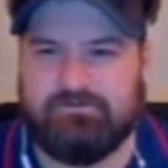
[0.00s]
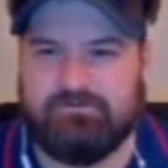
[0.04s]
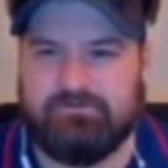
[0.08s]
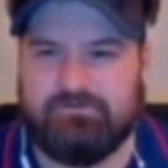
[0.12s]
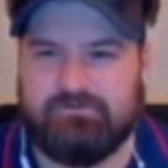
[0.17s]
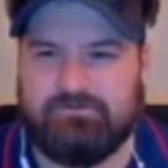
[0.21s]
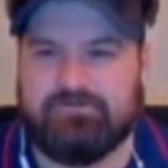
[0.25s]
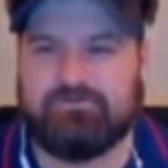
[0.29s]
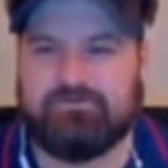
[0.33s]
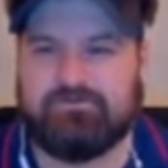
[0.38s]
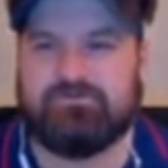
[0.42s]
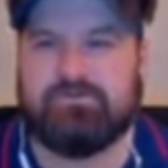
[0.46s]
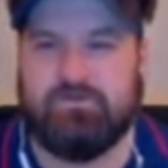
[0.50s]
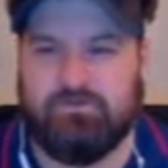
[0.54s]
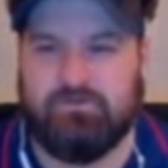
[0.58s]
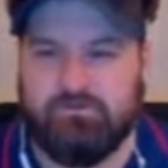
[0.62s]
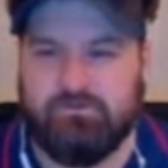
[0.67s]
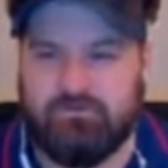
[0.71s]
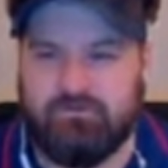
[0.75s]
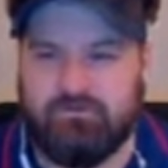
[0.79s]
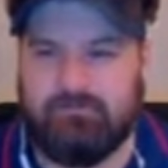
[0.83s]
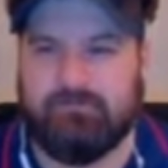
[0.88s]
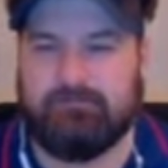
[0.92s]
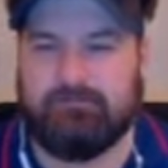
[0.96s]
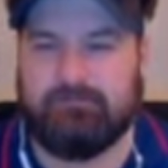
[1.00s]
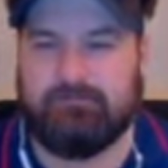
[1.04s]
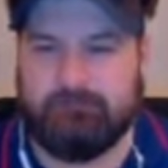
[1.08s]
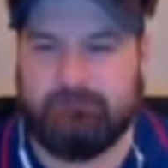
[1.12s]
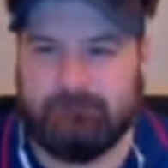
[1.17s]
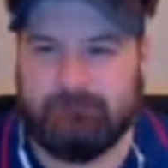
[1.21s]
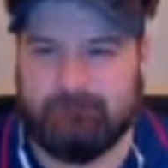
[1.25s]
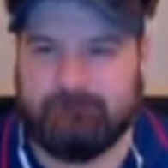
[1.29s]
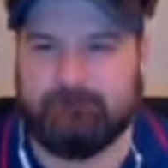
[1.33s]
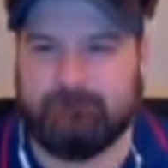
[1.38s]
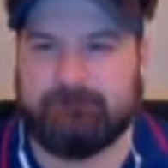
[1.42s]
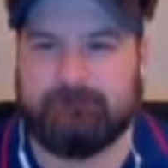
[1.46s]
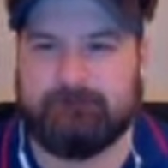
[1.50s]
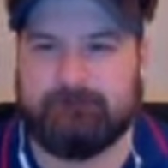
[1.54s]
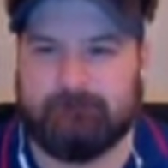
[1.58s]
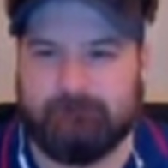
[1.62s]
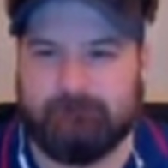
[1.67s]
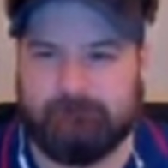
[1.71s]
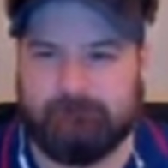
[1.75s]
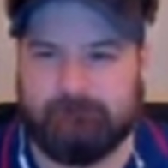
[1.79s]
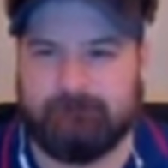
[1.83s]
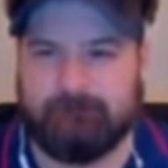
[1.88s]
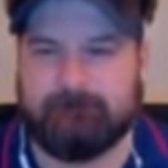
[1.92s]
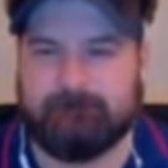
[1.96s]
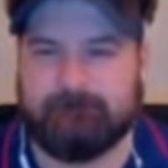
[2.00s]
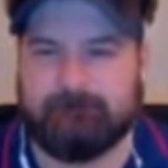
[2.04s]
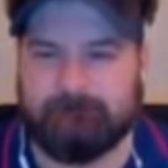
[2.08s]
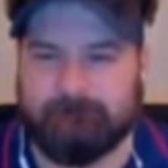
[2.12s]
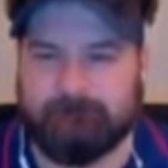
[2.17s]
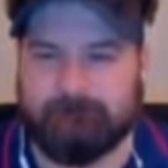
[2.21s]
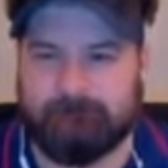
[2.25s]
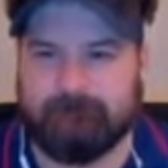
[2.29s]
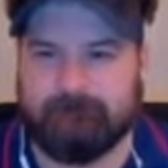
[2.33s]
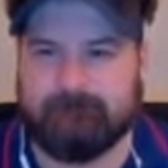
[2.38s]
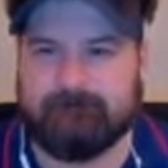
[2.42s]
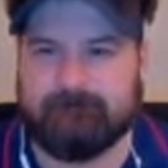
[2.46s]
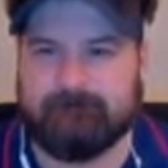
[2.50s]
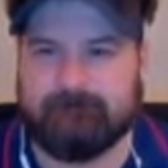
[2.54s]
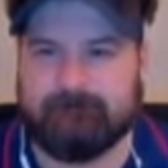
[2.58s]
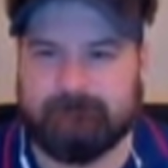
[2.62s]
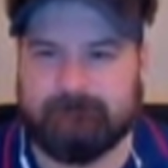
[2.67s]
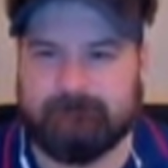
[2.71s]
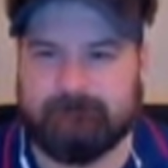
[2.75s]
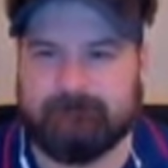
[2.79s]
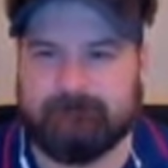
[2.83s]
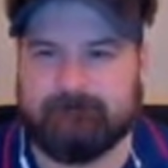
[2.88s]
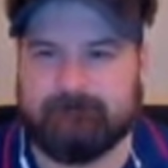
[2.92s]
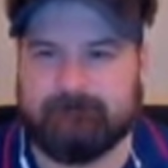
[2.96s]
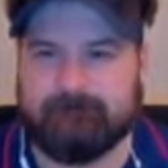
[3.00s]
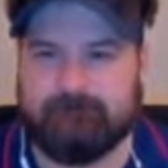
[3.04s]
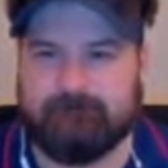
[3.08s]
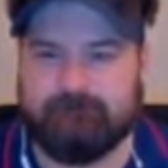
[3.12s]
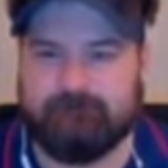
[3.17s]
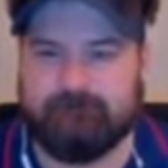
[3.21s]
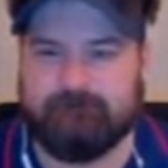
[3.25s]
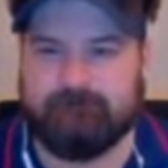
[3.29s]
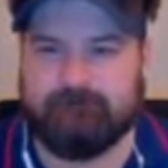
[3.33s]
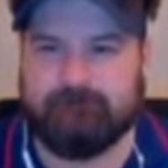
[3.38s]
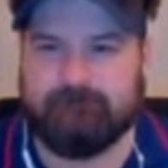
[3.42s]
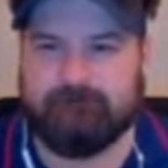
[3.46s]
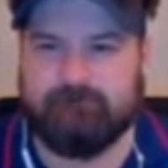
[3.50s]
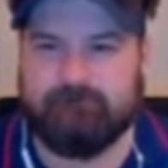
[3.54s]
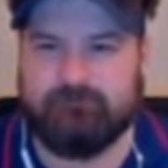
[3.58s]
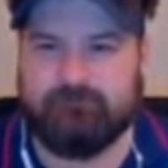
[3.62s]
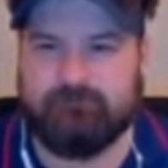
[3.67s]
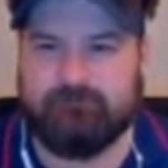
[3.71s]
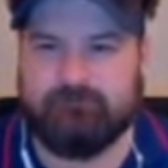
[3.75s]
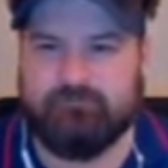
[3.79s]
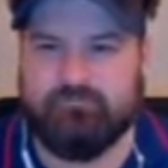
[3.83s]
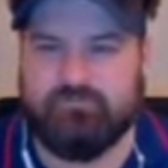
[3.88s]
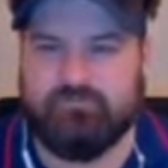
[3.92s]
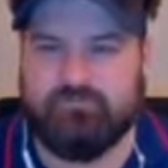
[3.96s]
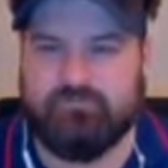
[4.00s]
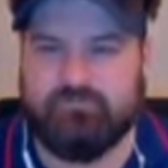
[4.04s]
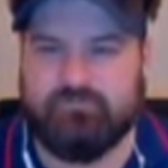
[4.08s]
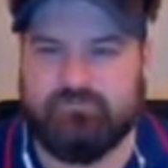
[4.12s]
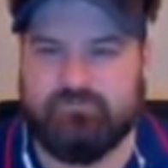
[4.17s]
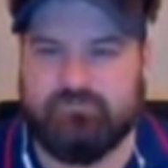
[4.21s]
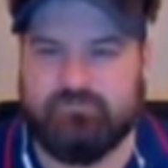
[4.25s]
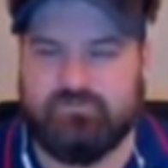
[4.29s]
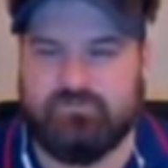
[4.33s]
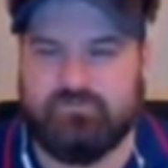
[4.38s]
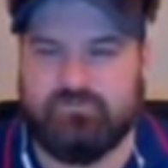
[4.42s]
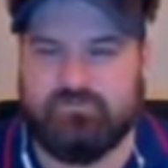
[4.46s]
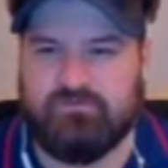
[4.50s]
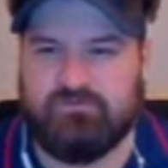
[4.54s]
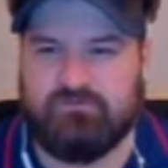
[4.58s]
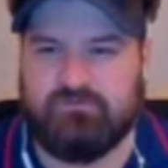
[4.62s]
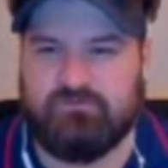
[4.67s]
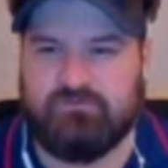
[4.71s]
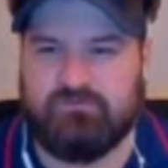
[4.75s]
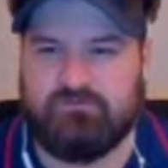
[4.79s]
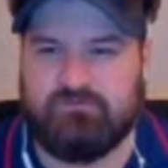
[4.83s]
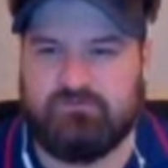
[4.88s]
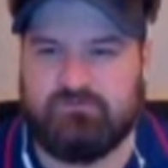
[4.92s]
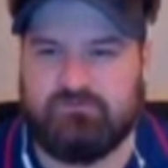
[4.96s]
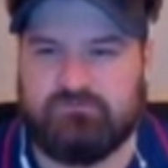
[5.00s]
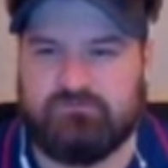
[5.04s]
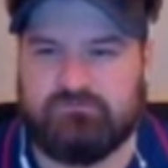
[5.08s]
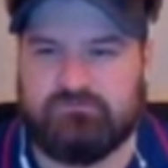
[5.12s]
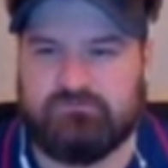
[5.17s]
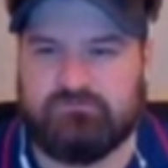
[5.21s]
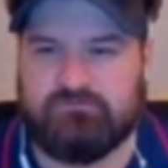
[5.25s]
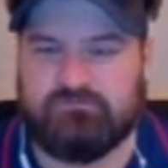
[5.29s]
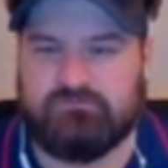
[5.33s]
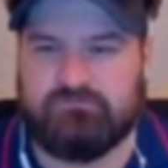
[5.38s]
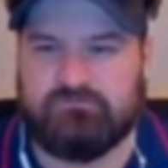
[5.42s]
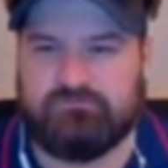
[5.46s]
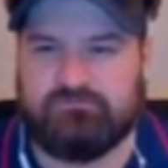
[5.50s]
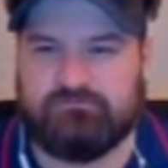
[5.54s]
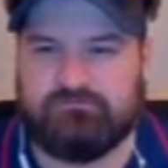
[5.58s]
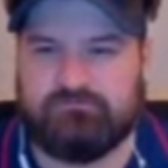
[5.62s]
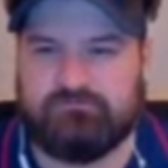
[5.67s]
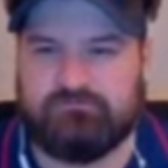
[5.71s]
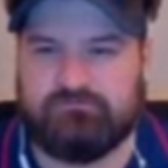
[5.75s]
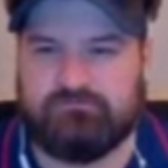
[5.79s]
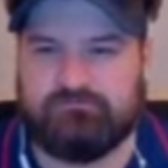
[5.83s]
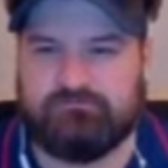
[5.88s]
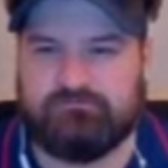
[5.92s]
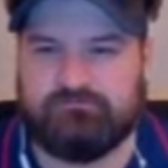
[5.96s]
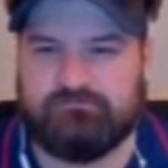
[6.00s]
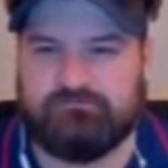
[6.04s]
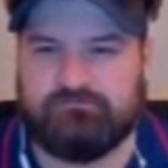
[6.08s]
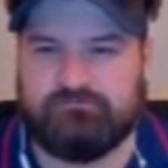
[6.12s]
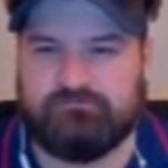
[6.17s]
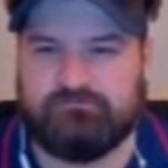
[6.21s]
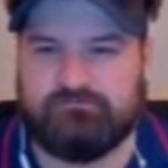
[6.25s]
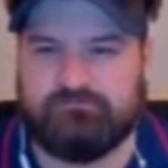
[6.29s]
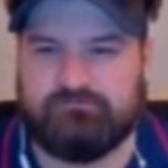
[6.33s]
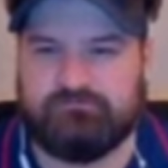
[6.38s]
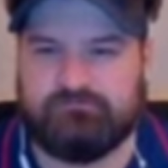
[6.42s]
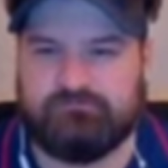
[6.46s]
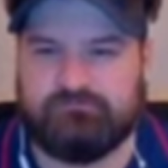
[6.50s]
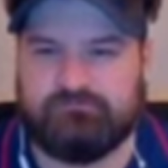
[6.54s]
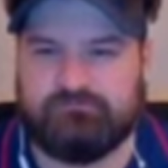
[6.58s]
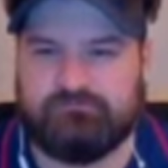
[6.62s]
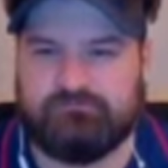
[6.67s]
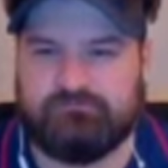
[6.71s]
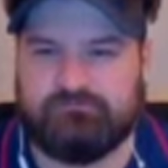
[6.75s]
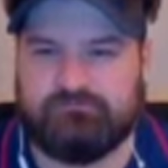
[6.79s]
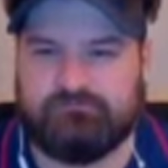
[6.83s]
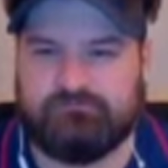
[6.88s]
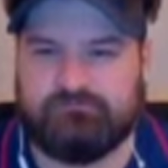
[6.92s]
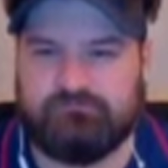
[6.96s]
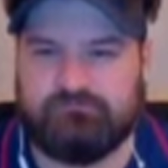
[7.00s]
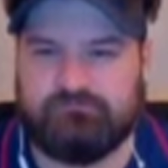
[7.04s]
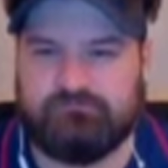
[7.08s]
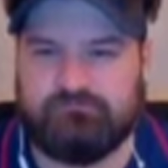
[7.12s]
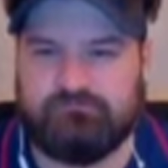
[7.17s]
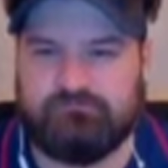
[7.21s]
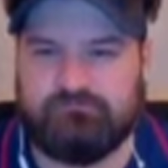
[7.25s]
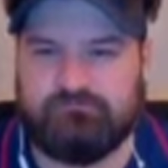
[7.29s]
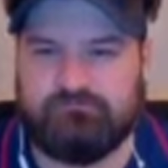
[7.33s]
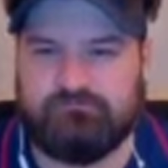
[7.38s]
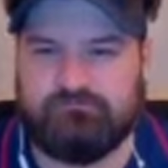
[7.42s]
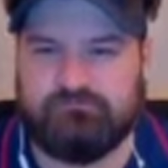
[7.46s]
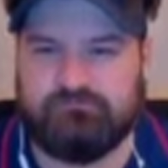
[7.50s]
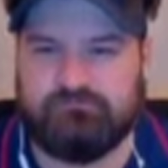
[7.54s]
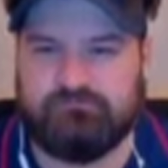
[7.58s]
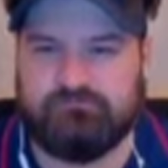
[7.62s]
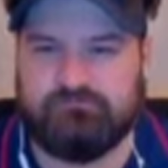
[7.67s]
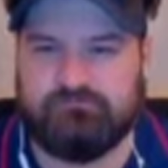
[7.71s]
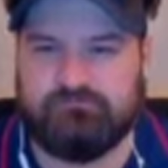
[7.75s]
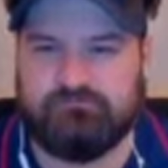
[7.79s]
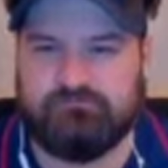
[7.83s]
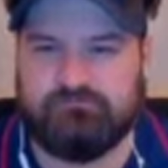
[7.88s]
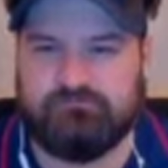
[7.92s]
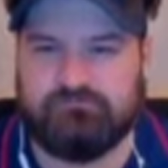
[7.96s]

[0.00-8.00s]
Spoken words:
The person shown says nothing.